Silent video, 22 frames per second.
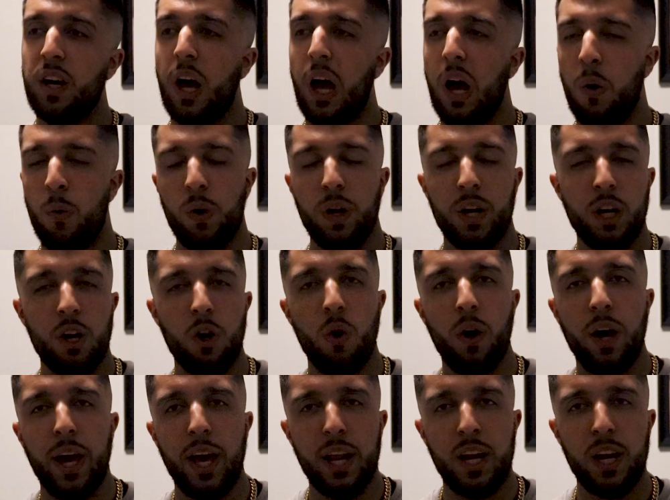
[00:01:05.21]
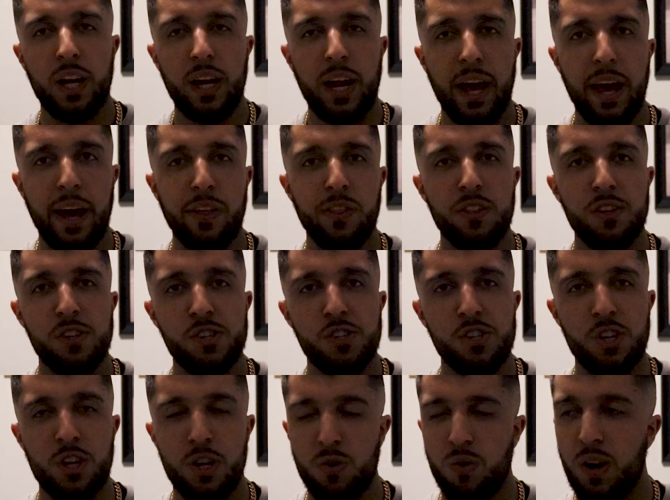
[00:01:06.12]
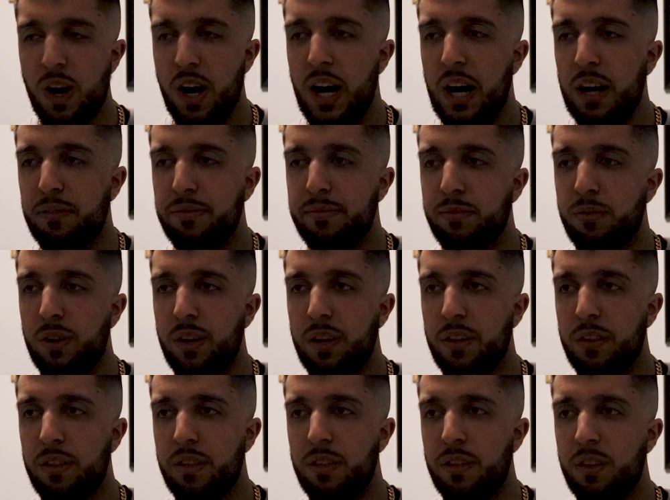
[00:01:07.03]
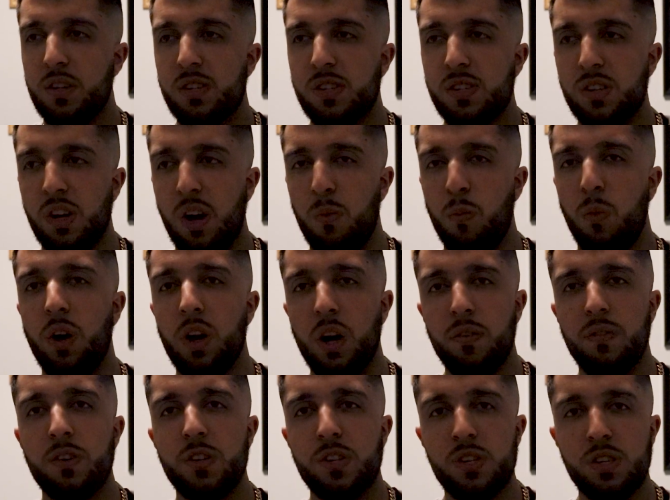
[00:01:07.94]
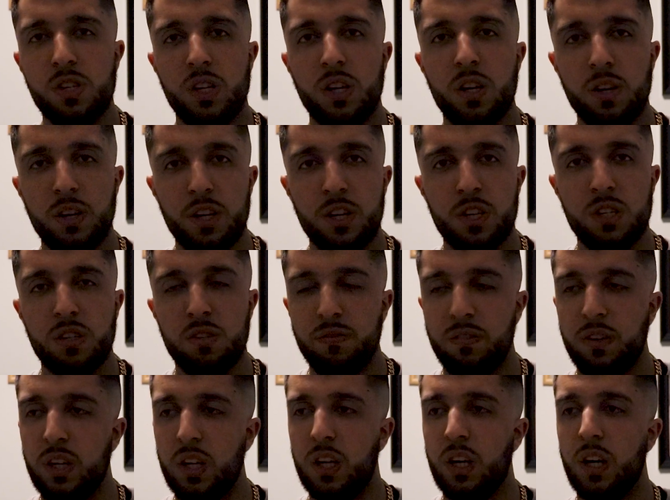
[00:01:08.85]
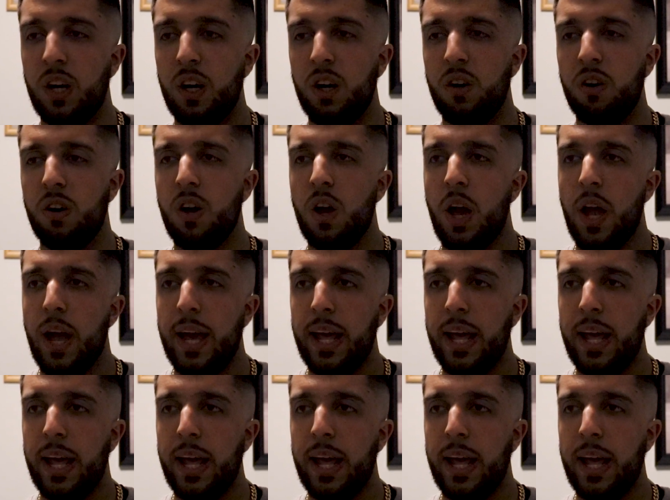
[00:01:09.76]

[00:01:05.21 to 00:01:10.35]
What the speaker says: I want to go ahead and end this year off with somewhat of a serious video,